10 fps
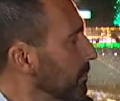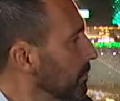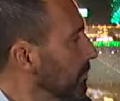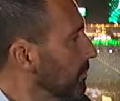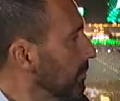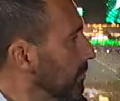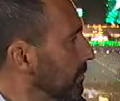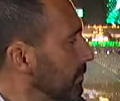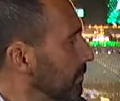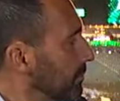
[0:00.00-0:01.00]

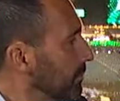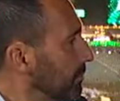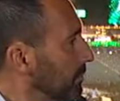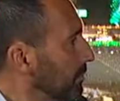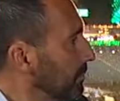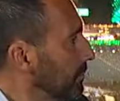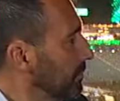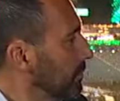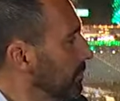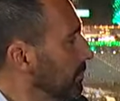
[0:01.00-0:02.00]

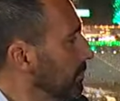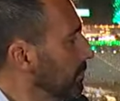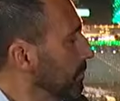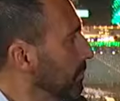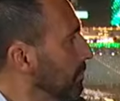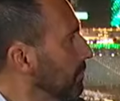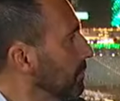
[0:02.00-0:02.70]
No words are spoken by the person on screen.